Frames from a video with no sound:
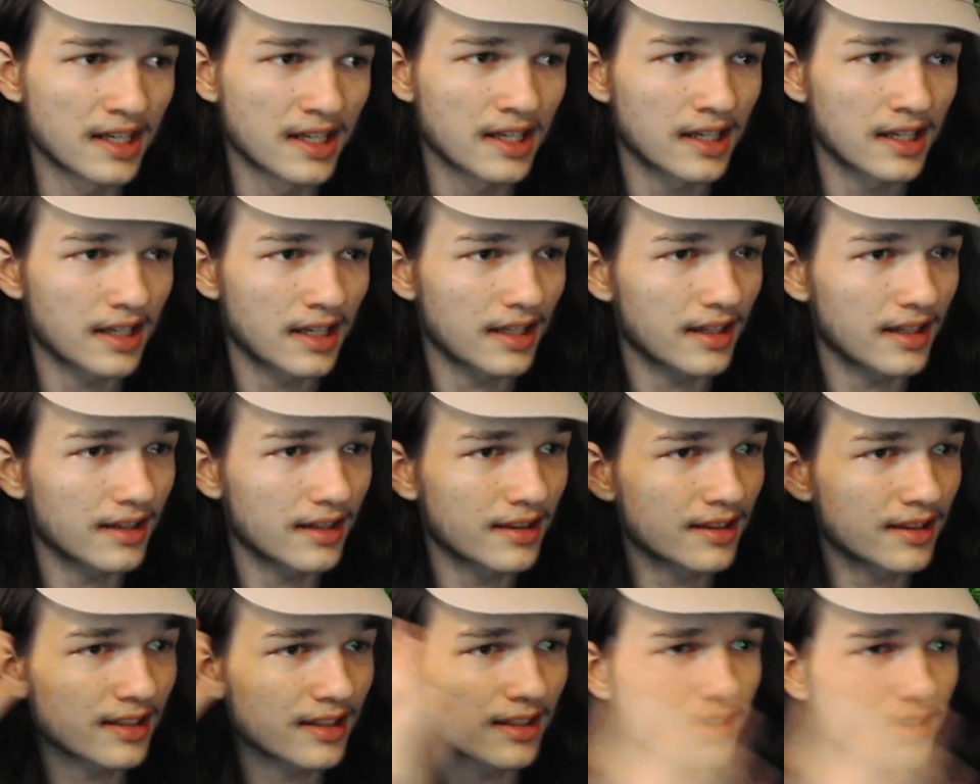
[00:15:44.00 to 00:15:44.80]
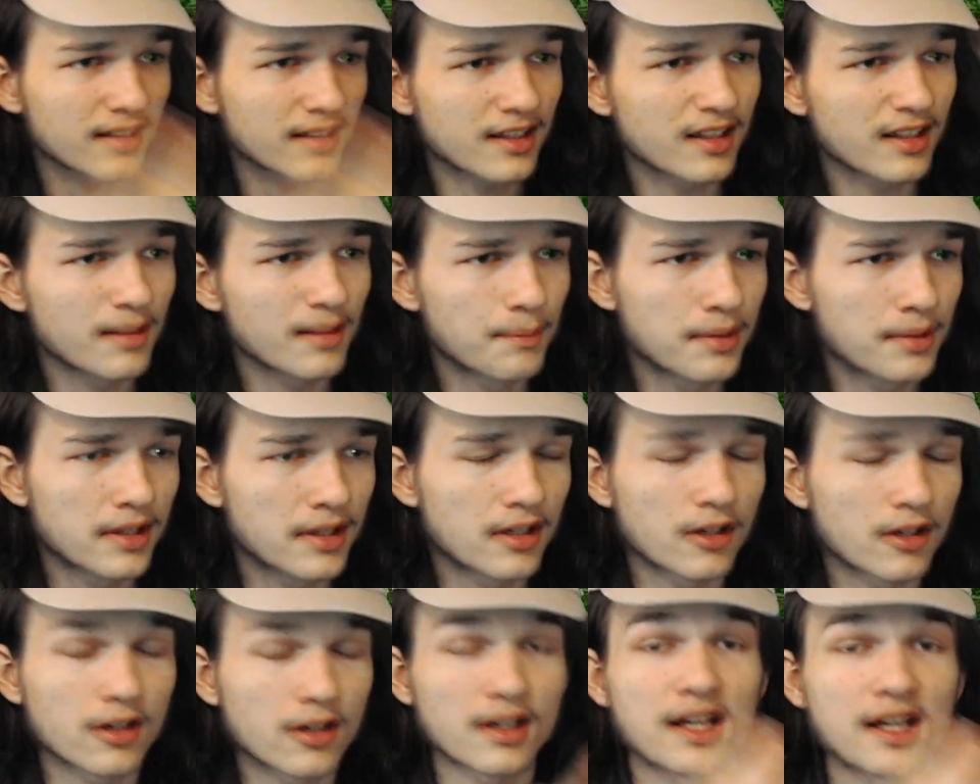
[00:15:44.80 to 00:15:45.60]
the
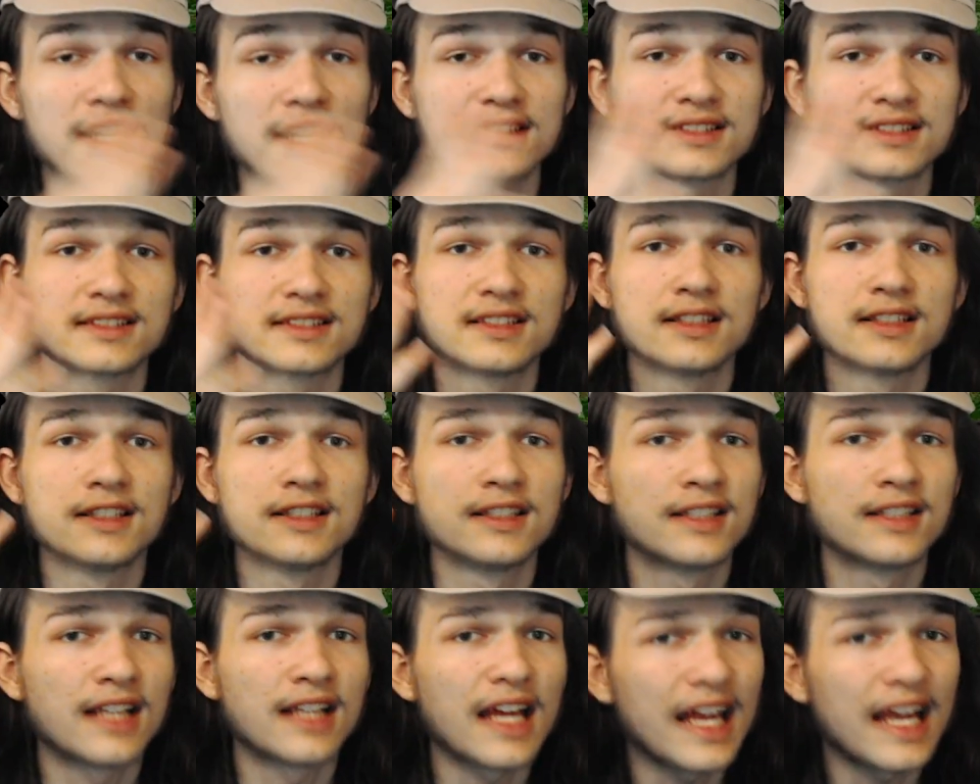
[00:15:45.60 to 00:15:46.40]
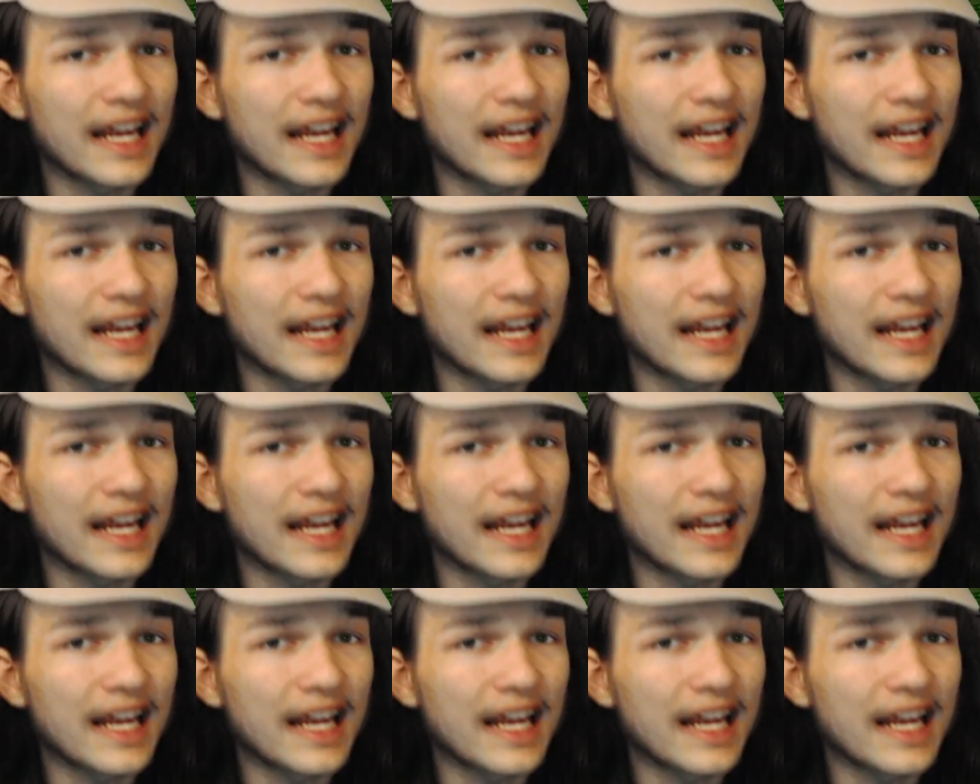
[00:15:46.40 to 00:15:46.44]
computer lasted